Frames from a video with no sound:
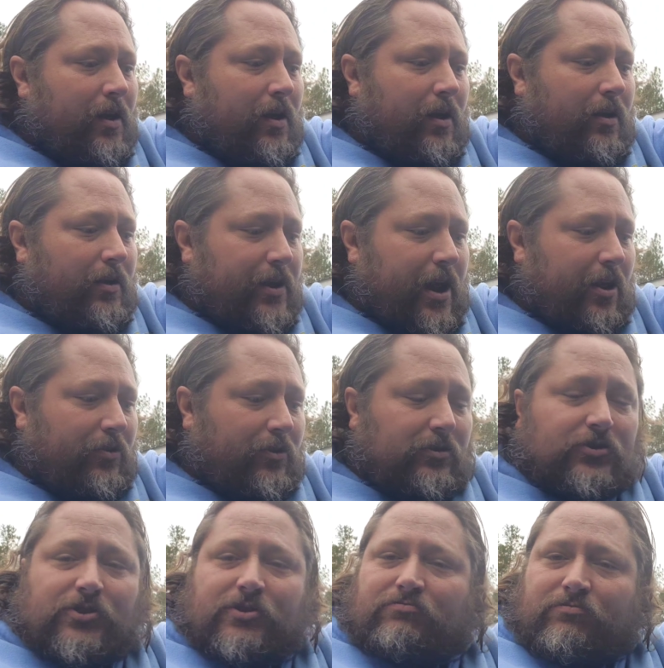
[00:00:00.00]
Now,
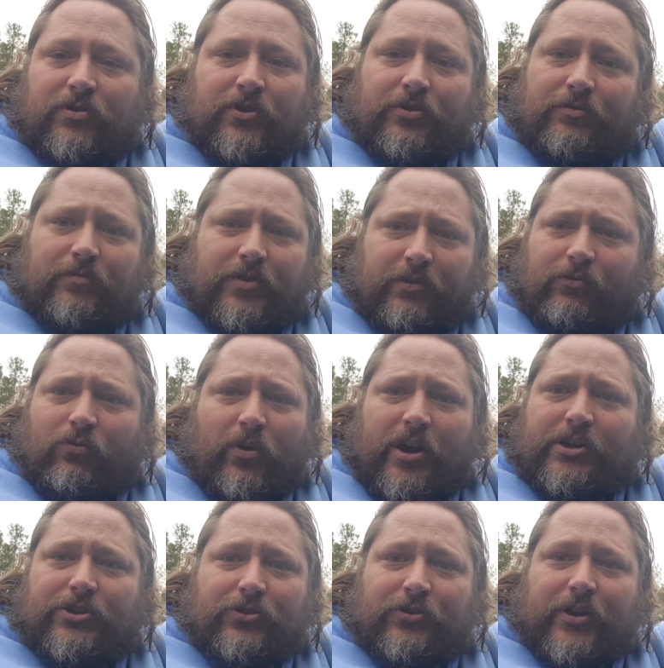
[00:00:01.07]
there's different
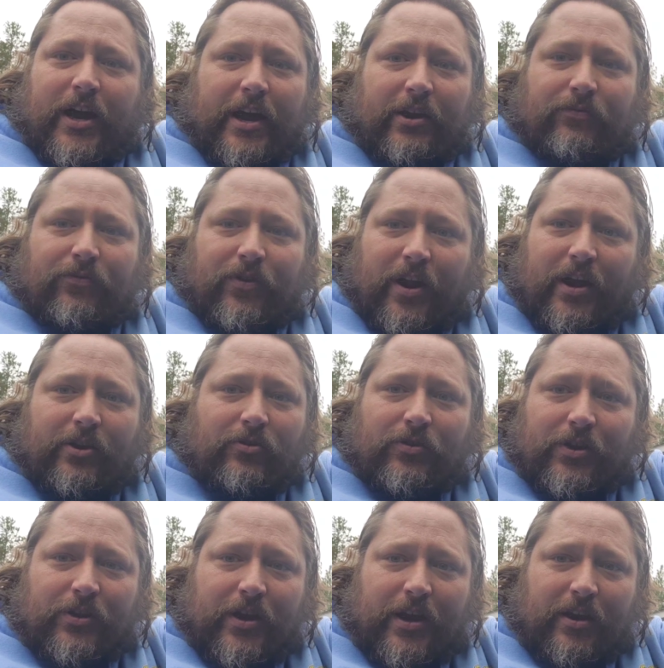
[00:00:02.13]
ways you can kind of
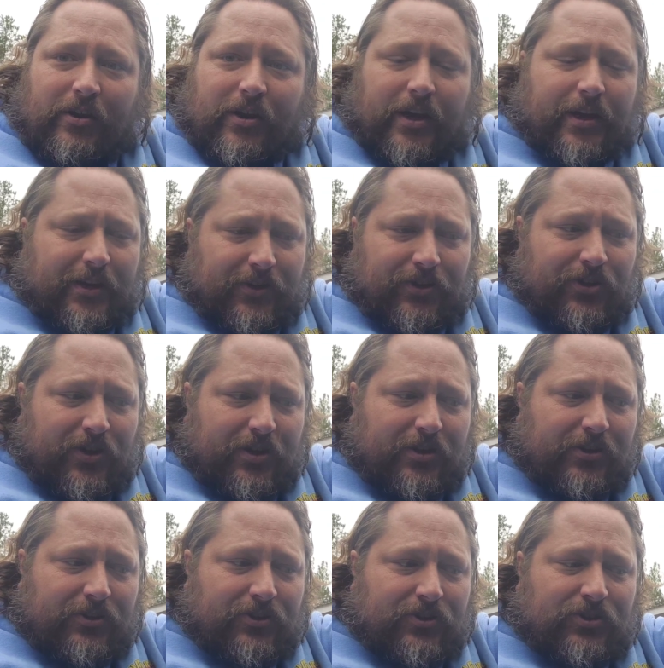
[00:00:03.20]
finagle in there to get to
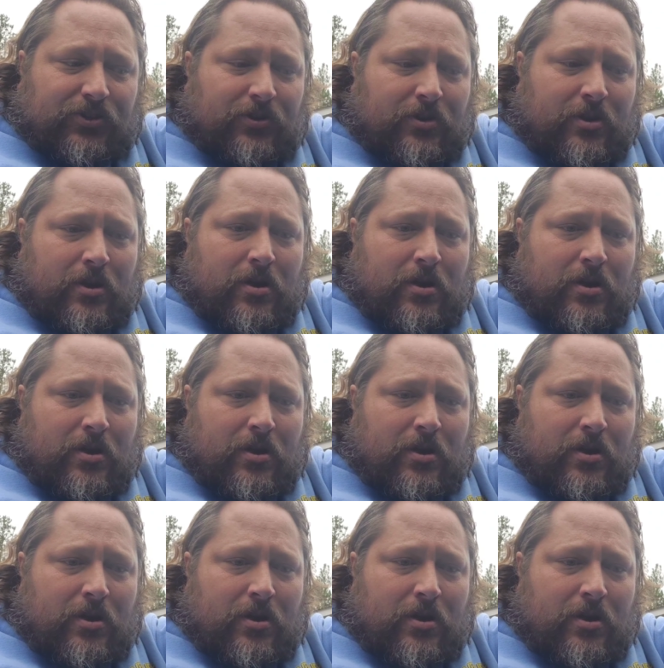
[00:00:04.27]
this